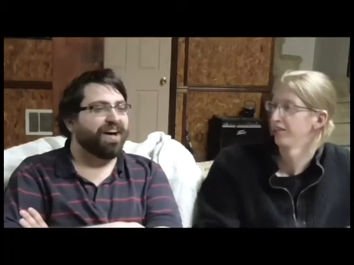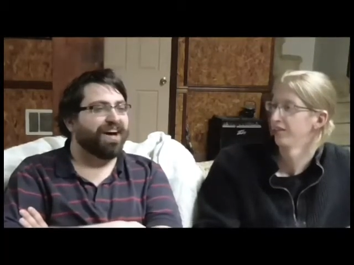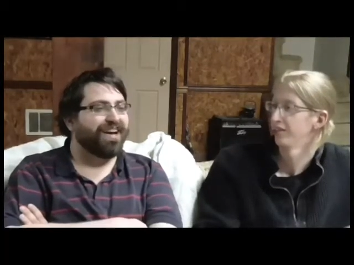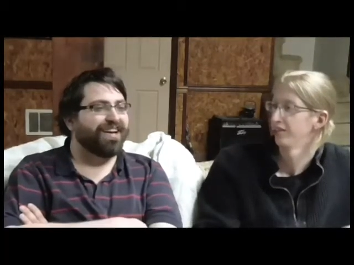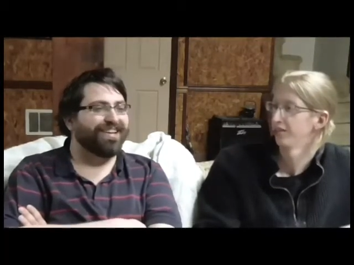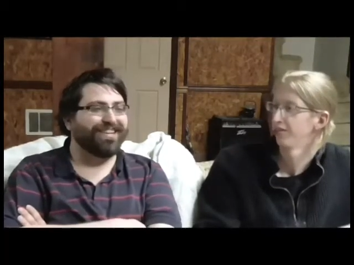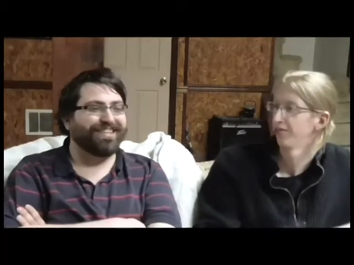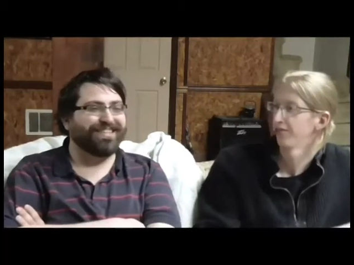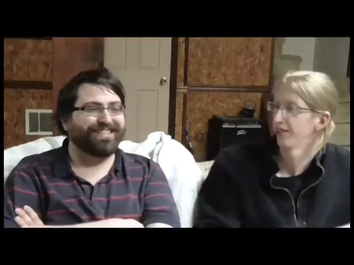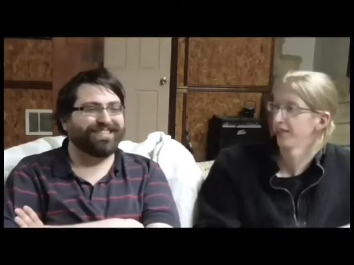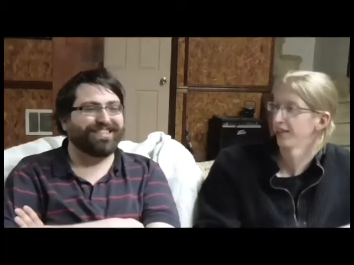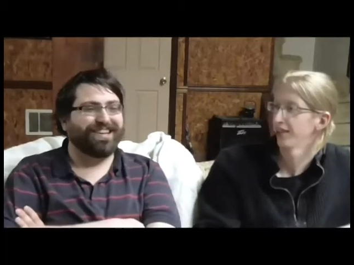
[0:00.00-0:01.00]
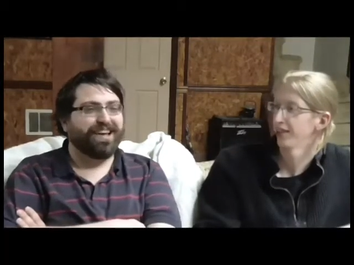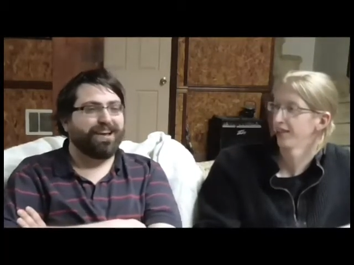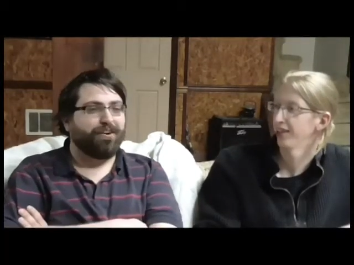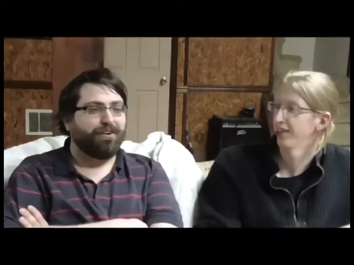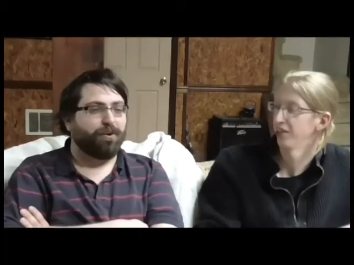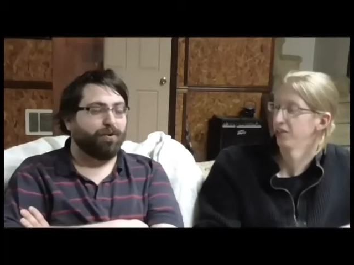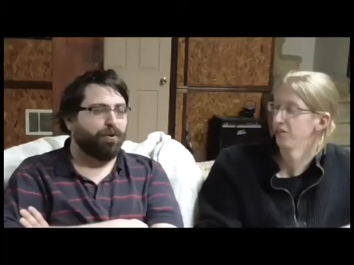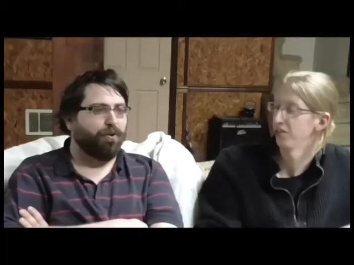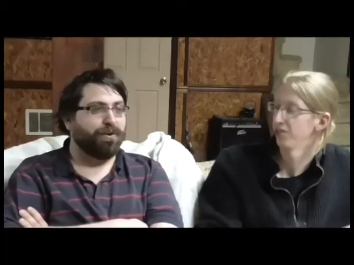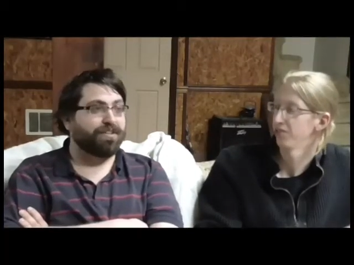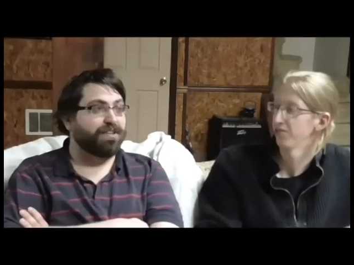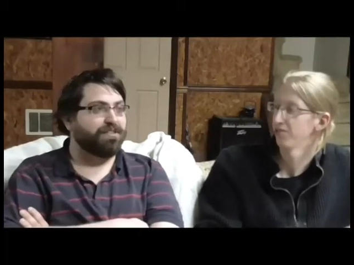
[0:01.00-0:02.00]
Speaker 1: eyes? Yeah. Or,
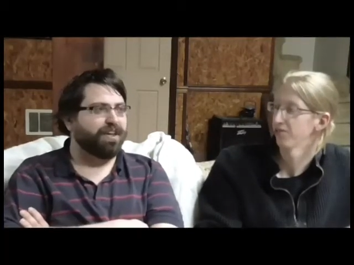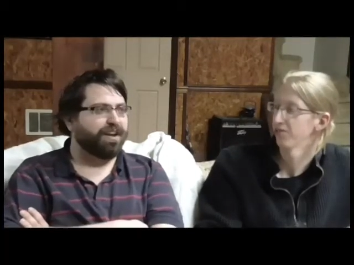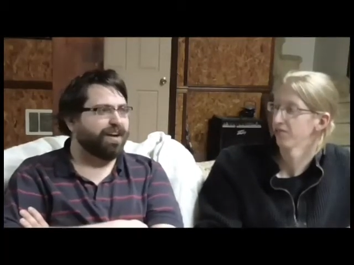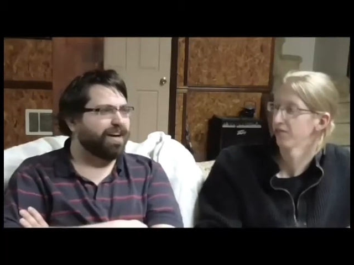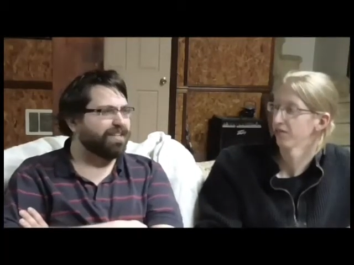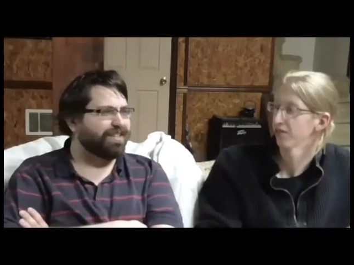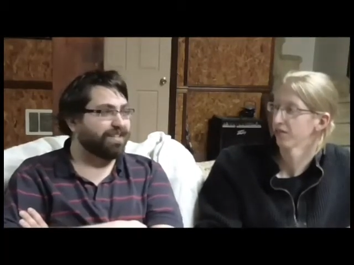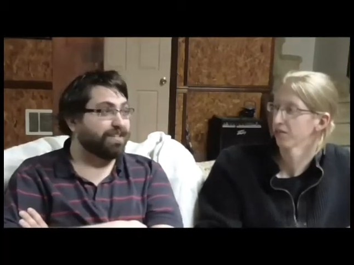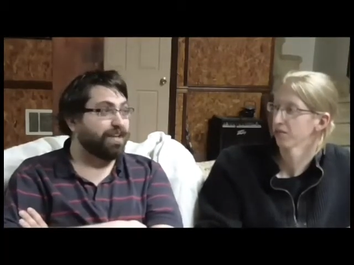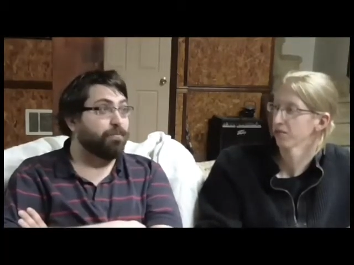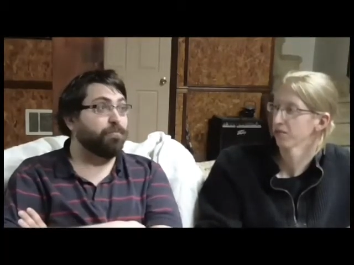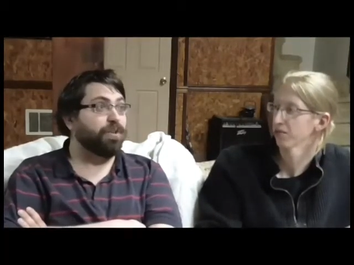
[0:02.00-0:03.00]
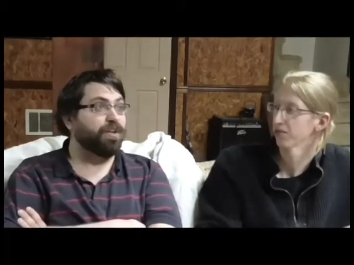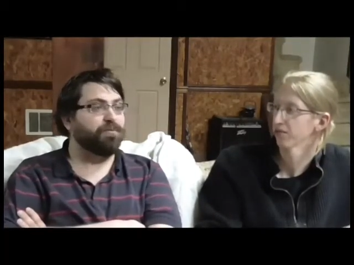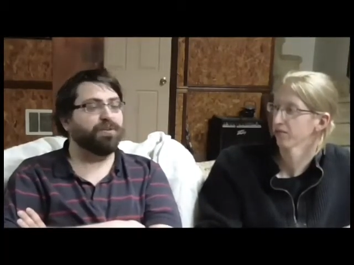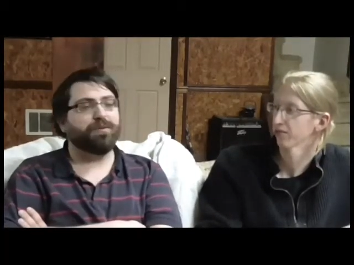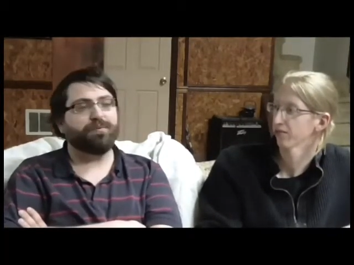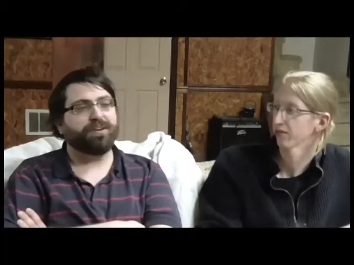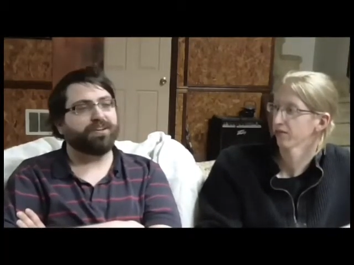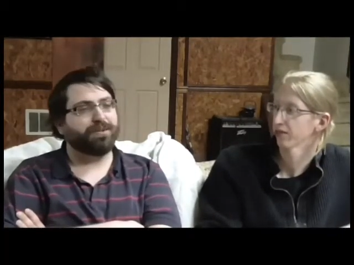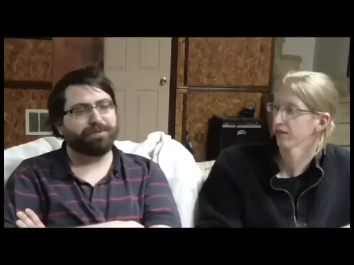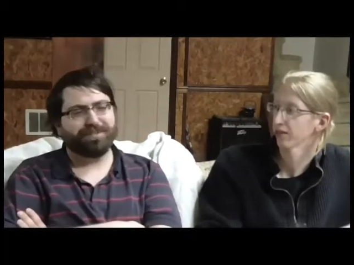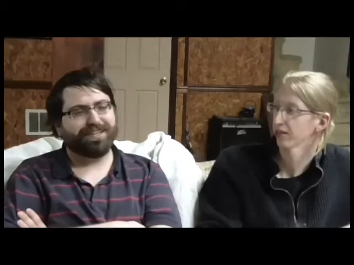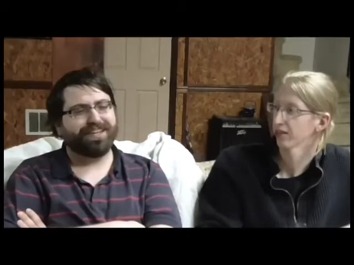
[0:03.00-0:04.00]
or synthetic eyes that seem really, really
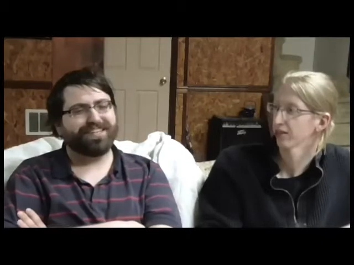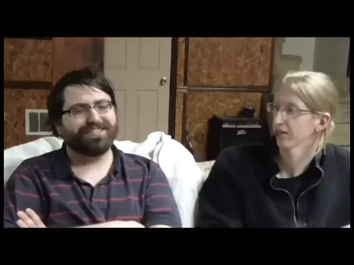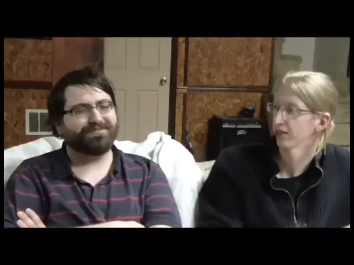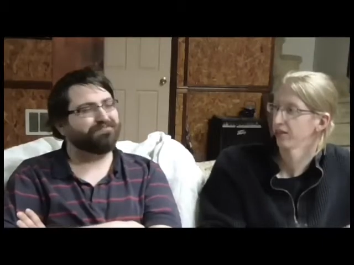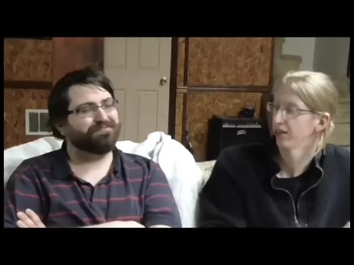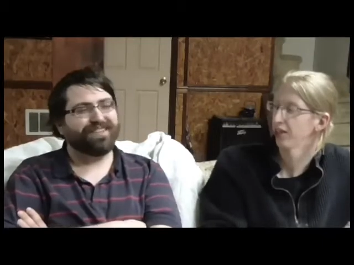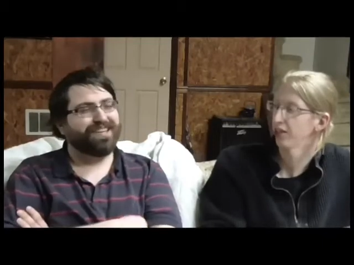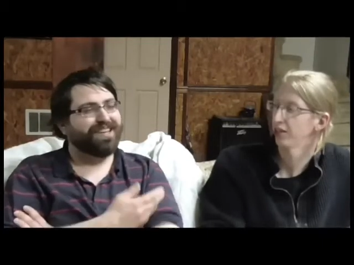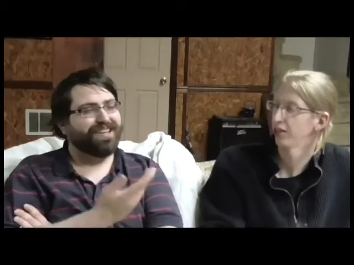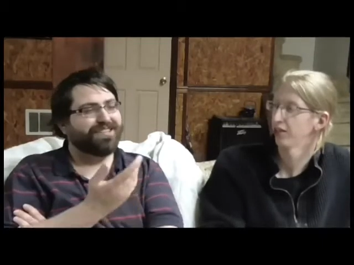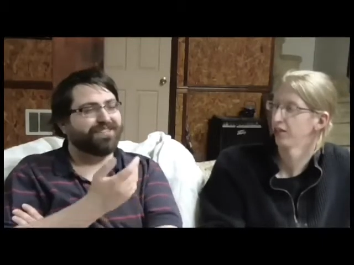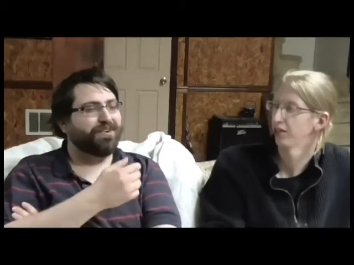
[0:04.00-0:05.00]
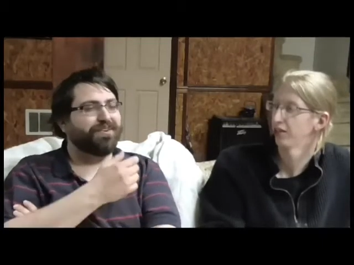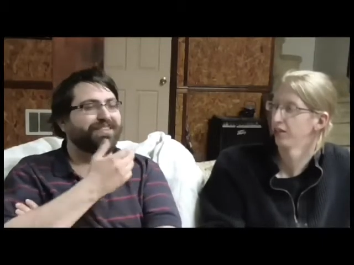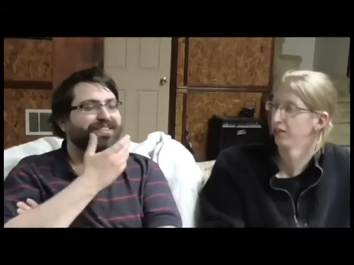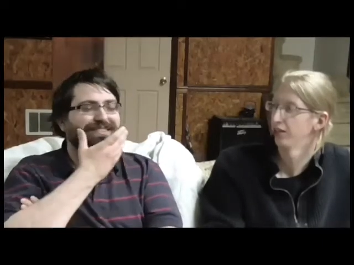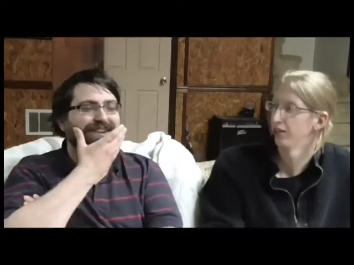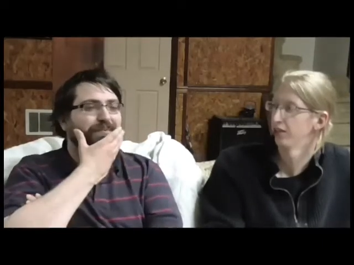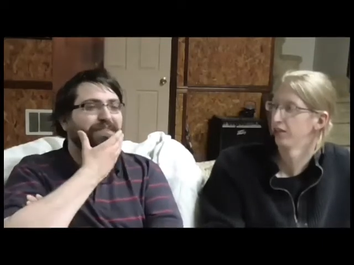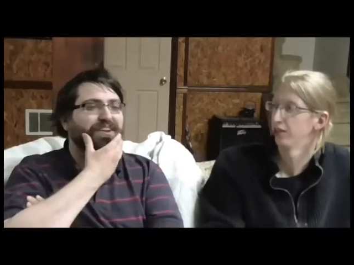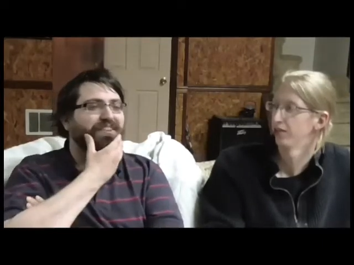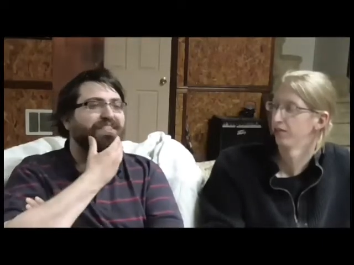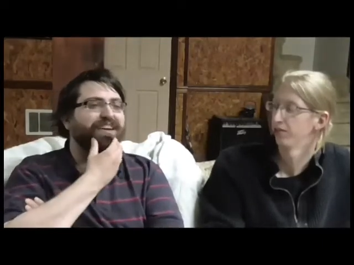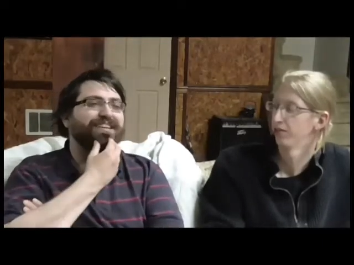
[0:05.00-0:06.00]
real. Like yeah. So some little
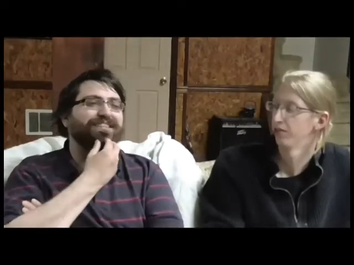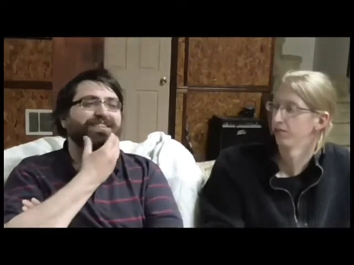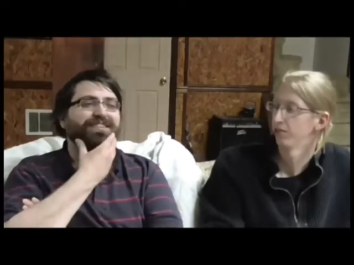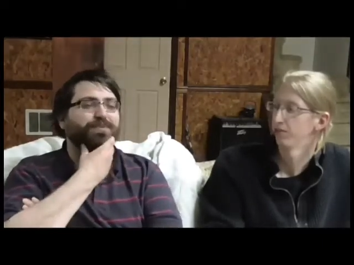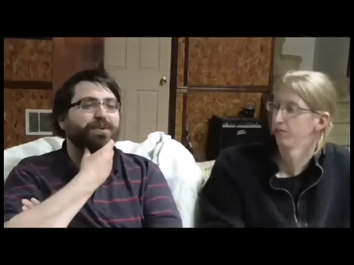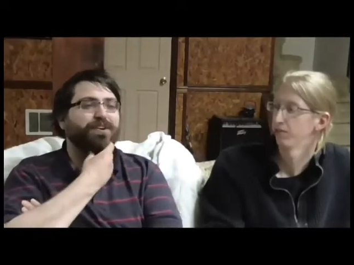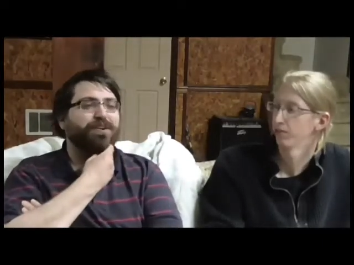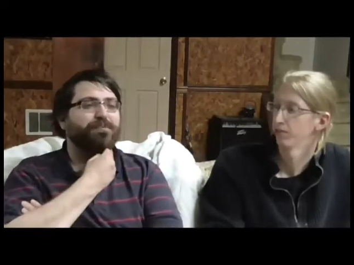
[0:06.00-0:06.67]
things you just wonder